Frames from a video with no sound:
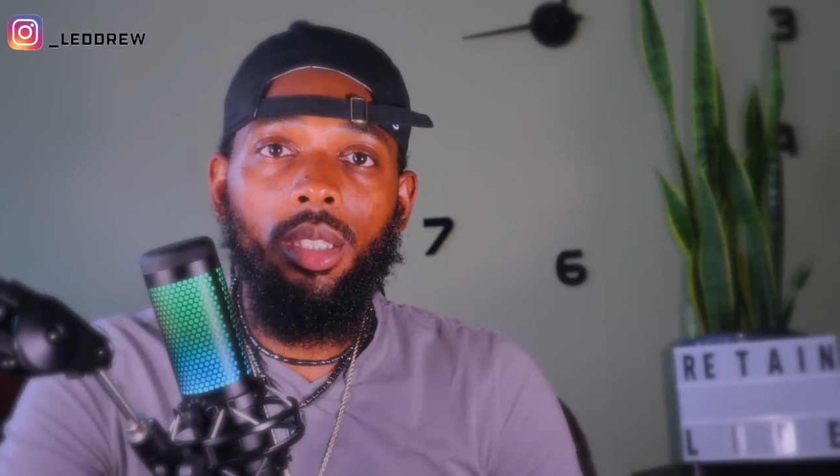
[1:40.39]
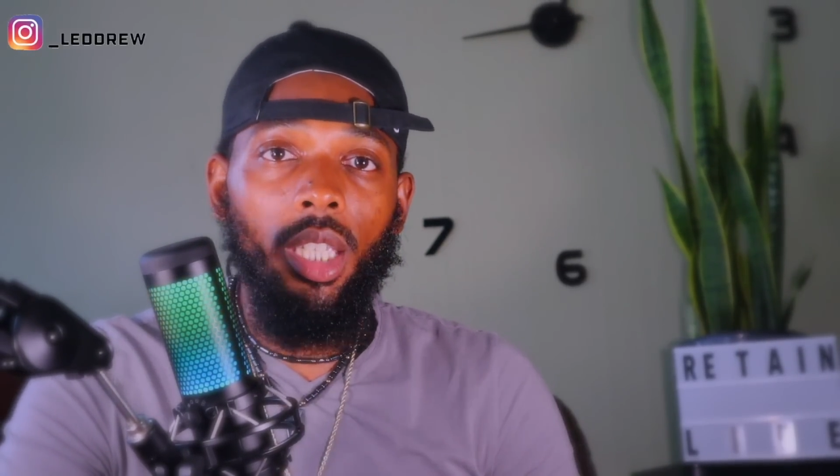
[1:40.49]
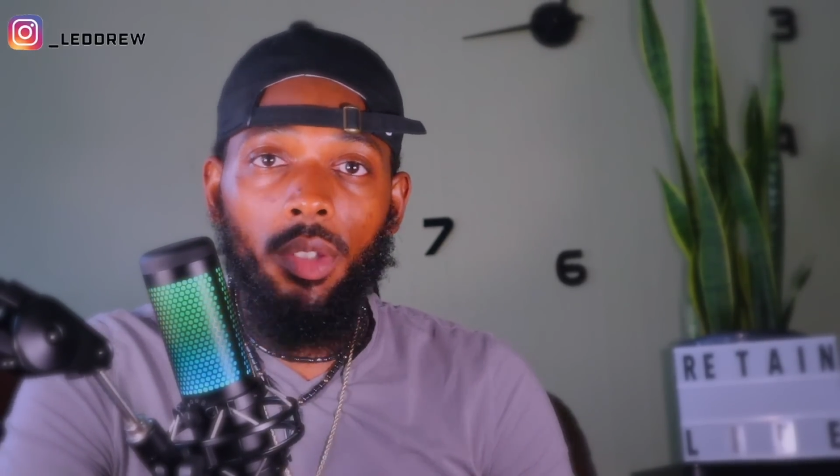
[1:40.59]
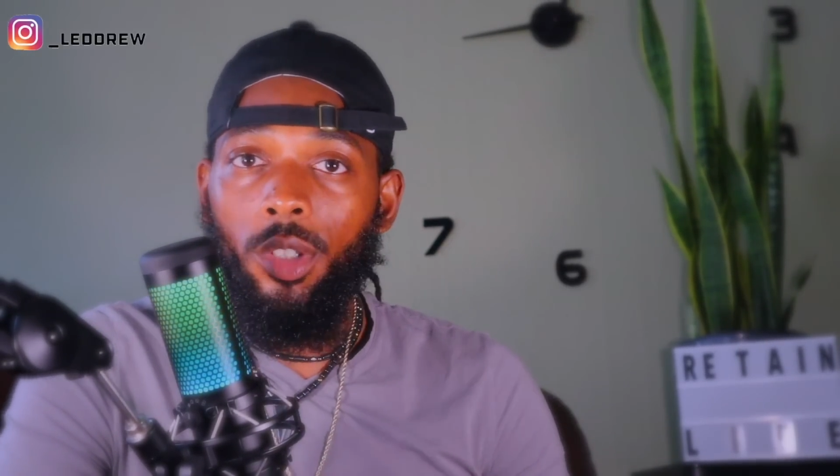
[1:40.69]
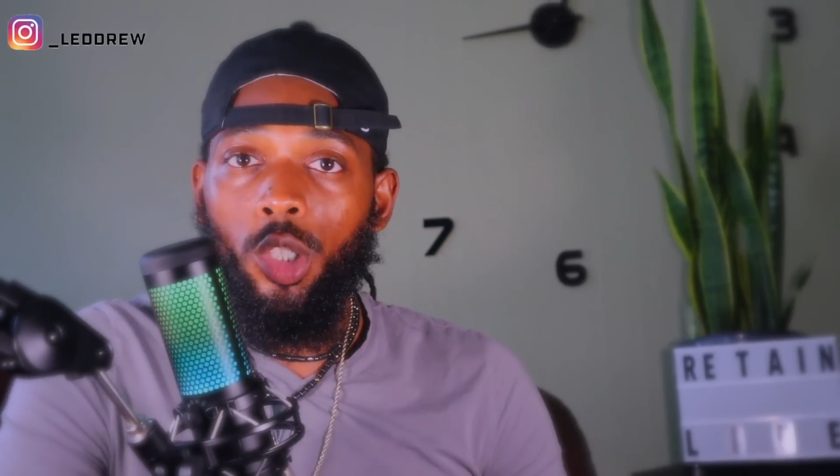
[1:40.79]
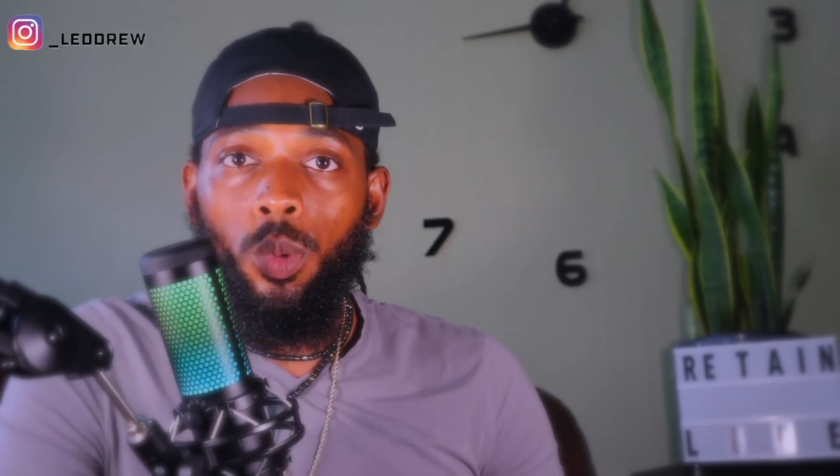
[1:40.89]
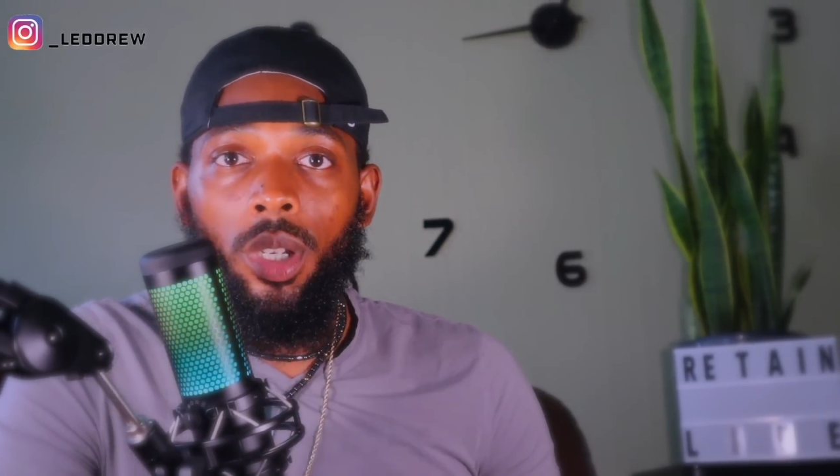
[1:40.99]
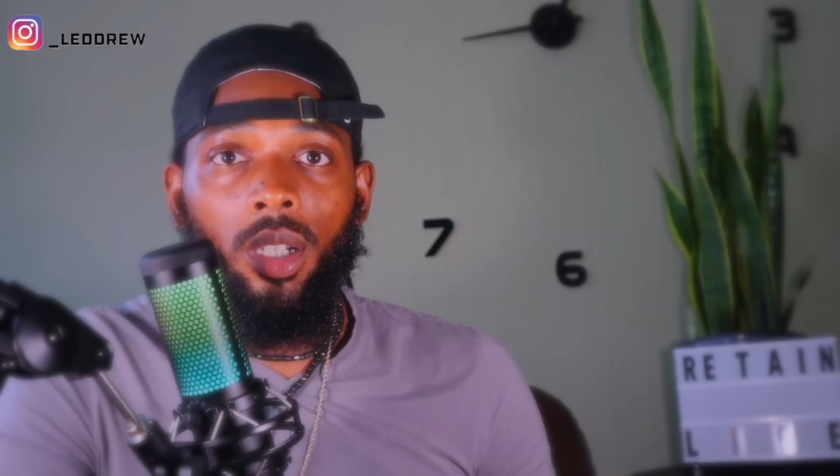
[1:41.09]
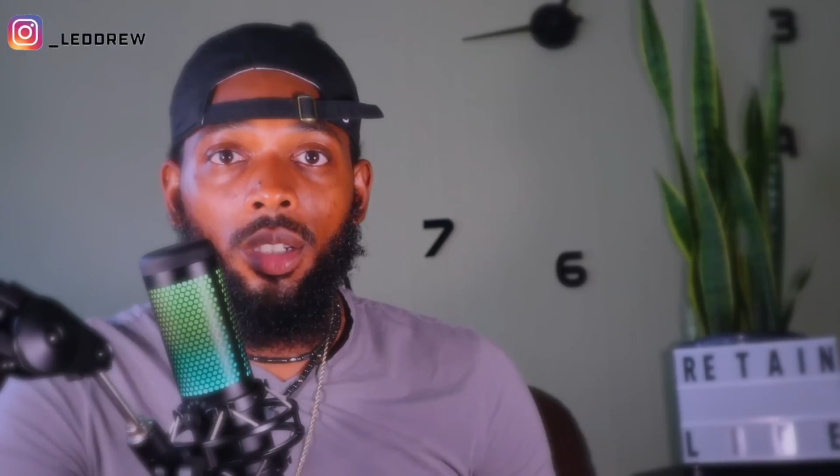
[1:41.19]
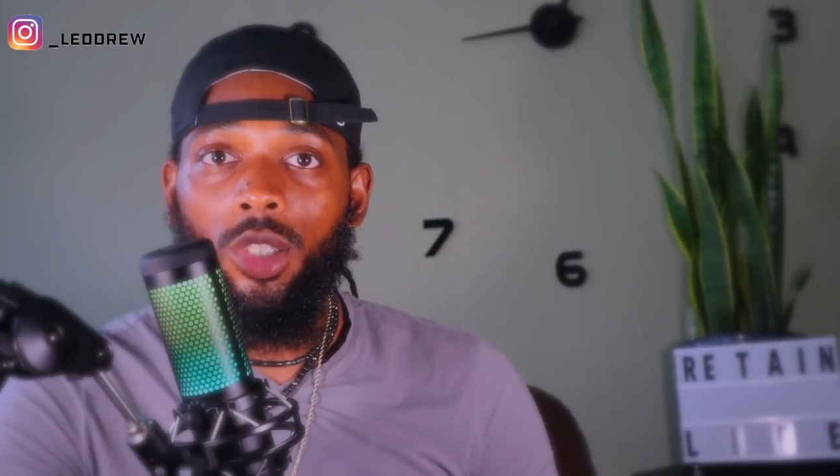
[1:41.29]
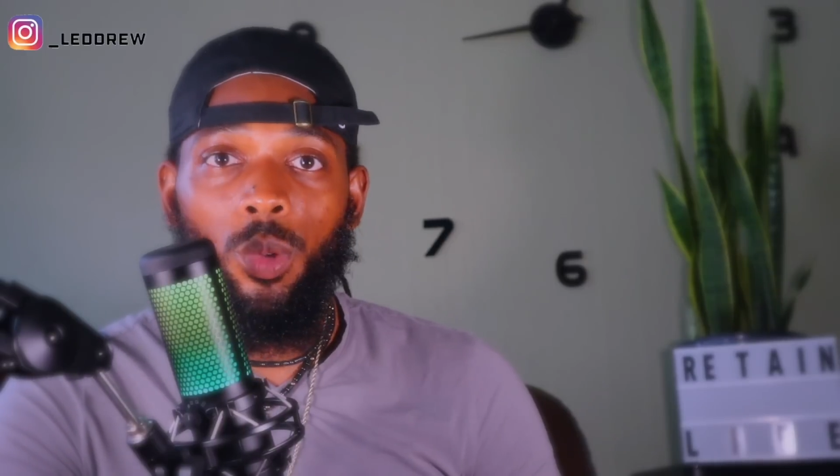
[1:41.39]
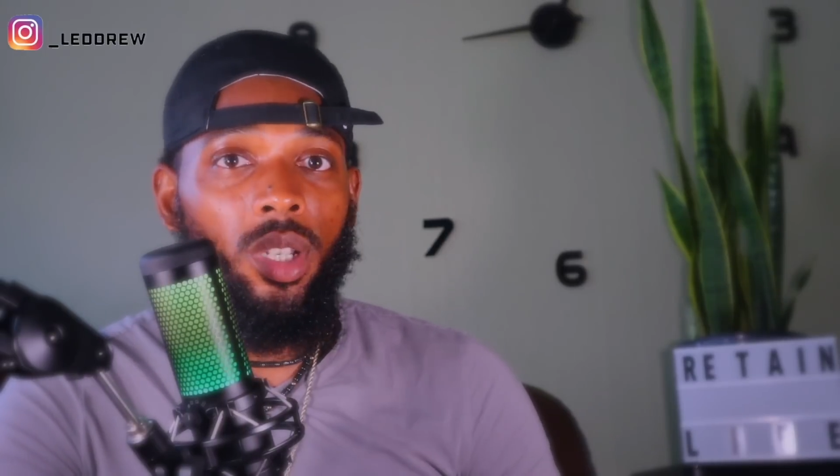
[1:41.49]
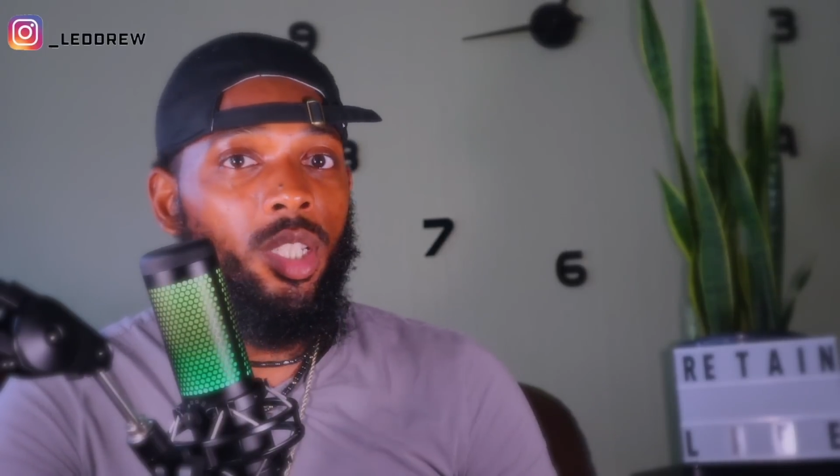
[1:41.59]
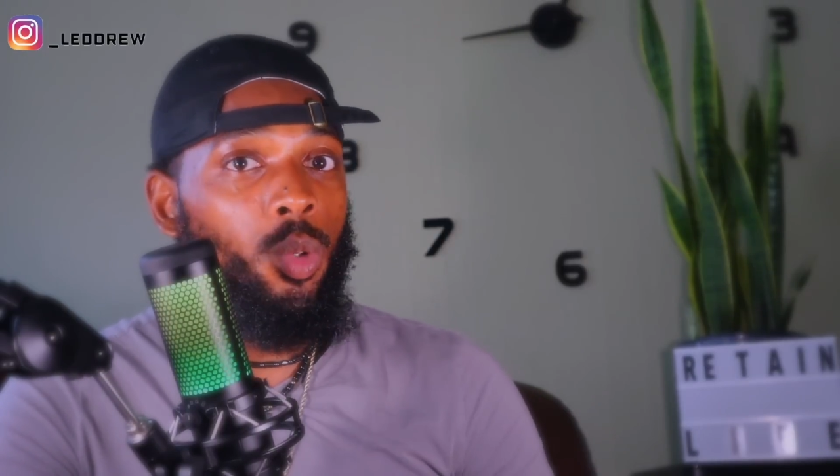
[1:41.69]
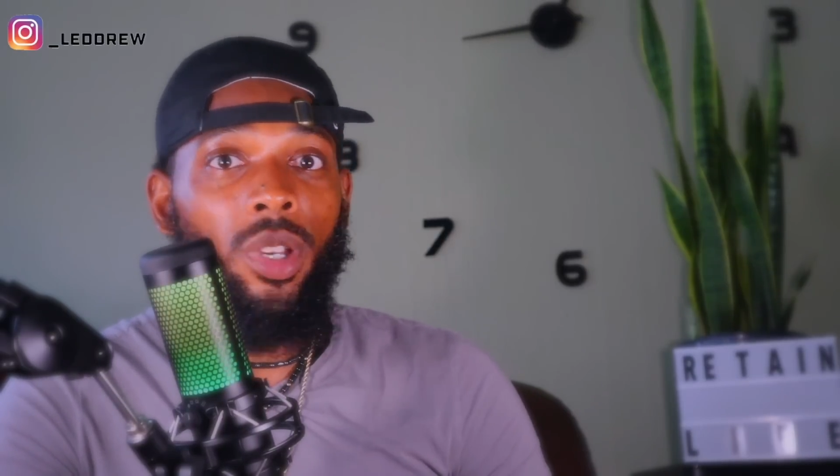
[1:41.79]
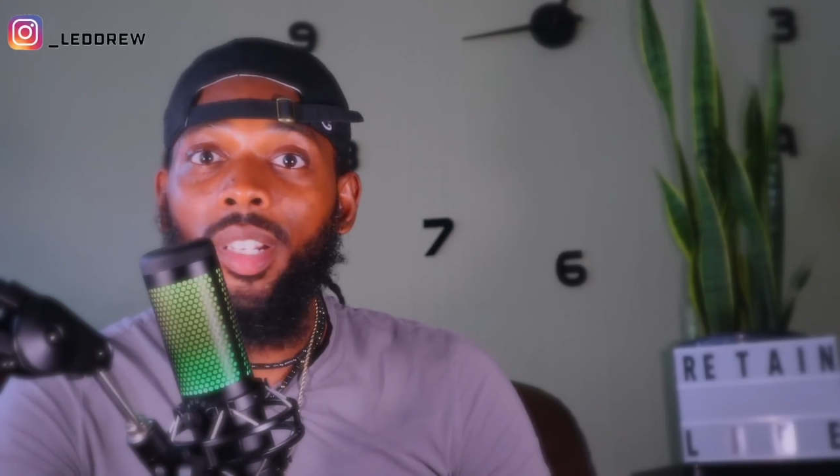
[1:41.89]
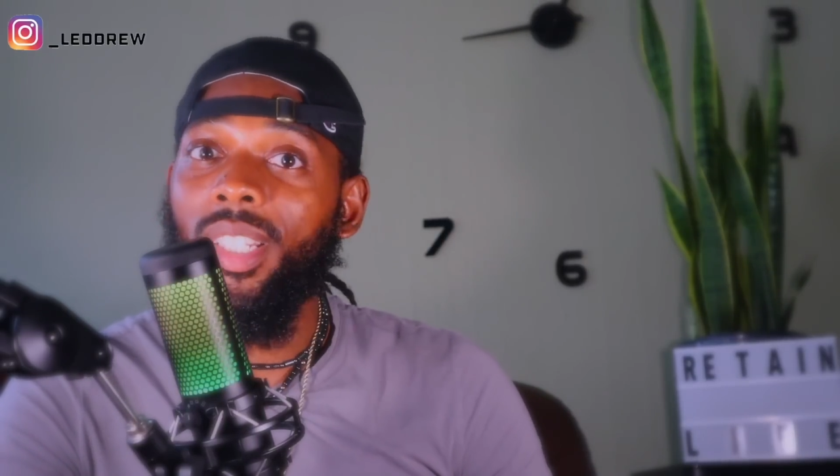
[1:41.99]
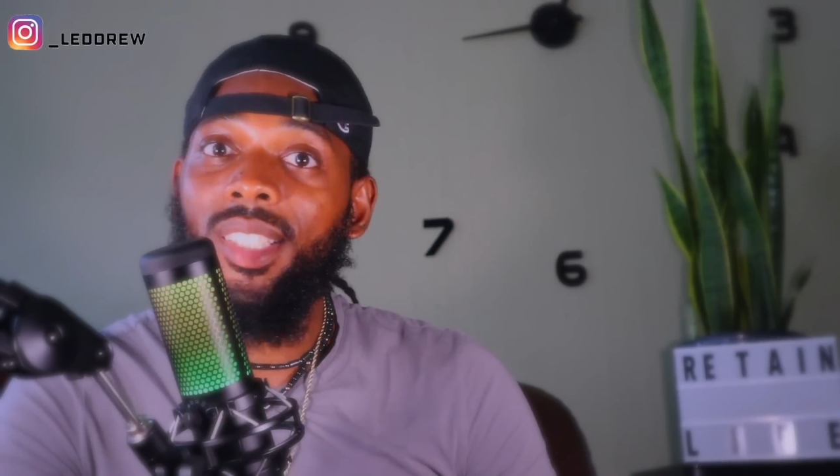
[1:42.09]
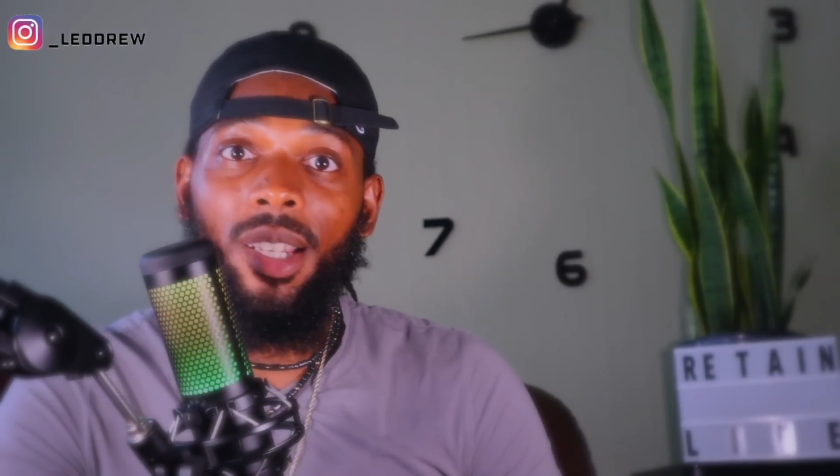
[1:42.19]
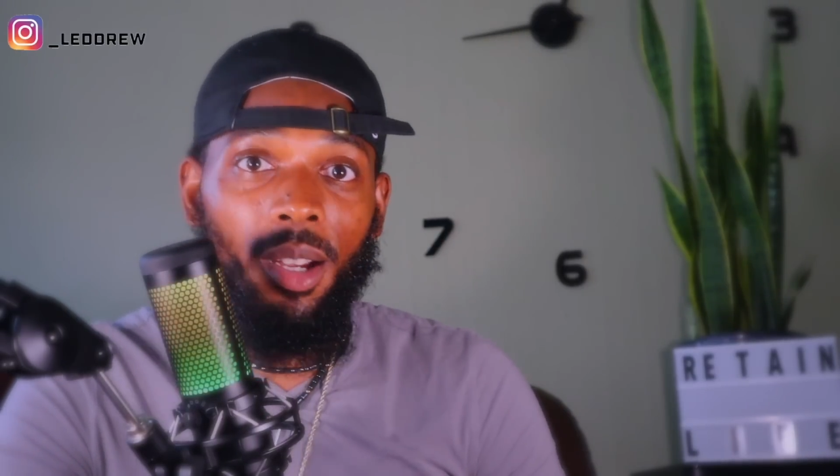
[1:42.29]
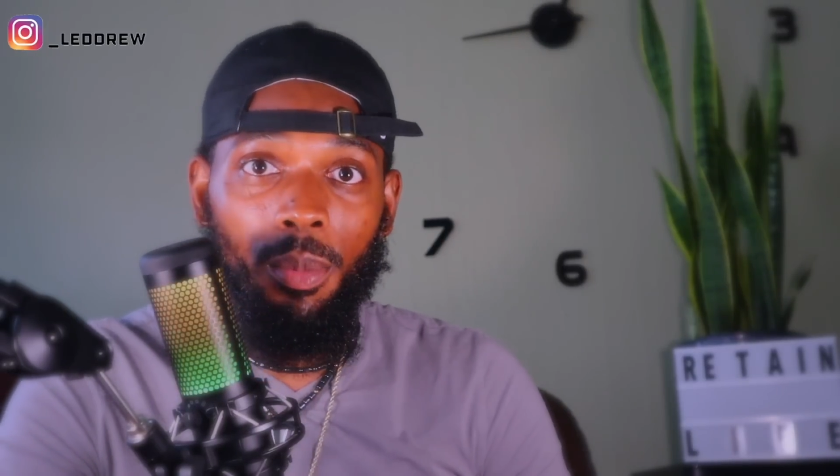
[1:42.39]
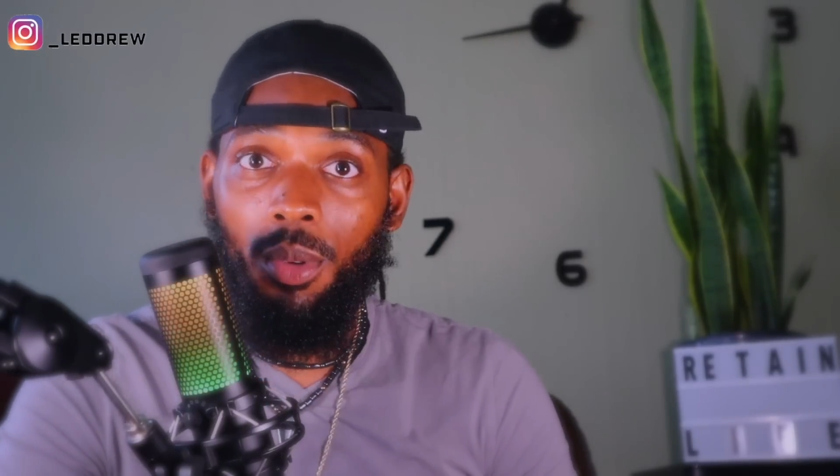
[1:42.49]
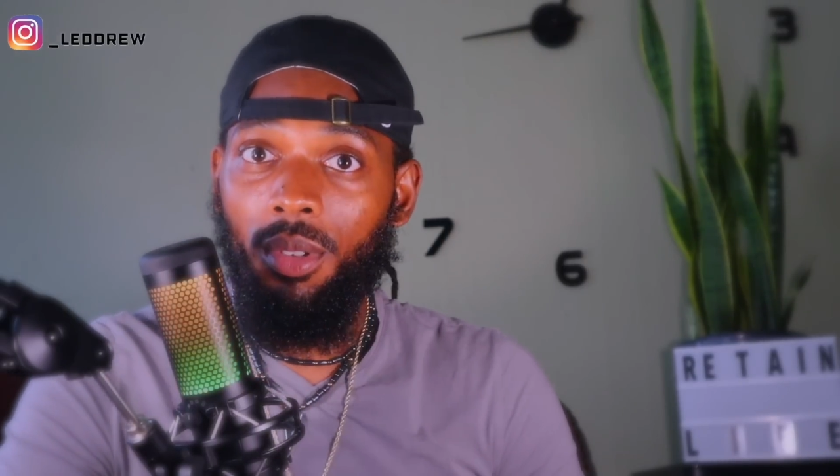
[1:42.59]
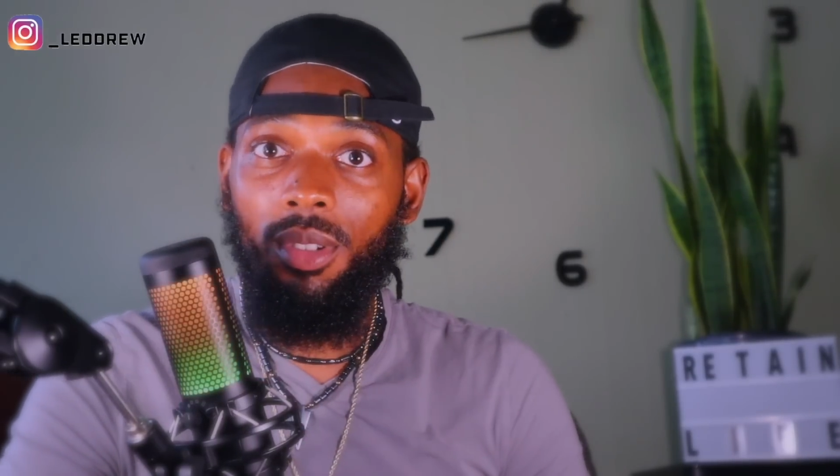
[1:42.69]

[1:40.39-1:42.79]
Even Twitter, Twitter, Twitter is terrible